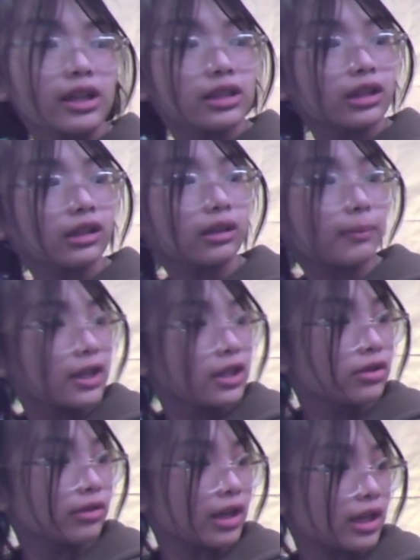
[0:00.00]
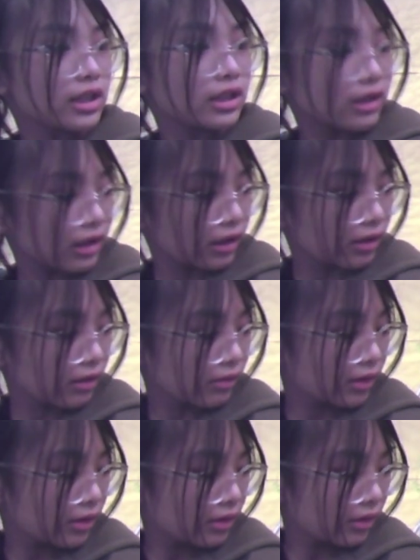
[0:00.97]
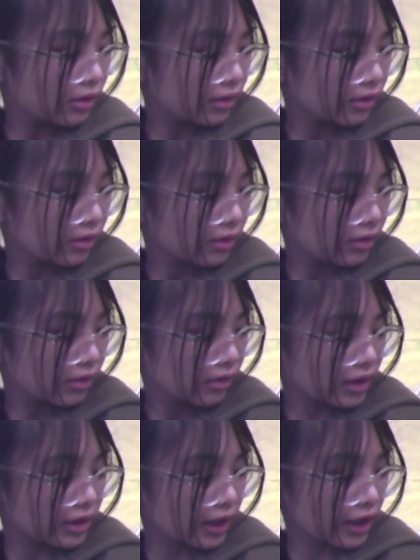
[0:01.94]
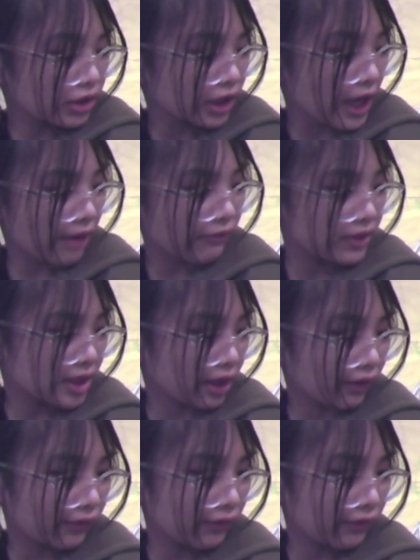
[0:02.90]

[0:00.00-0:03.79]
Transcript: I need a pencil case now. Because I actually have stuff.